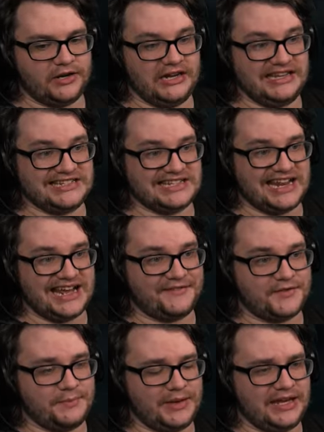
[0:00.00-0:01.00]
he doesn't have
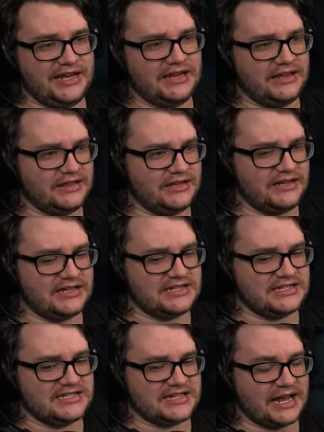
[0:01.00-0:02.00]
to be in he
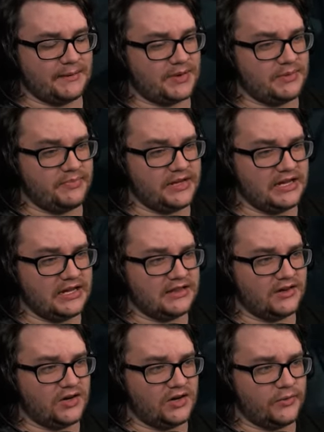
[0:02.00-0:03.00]
doesn't happen to be in the
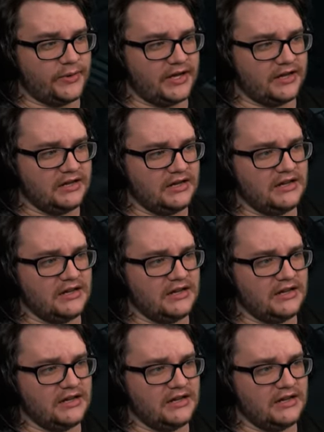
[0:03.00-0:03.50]
hallway,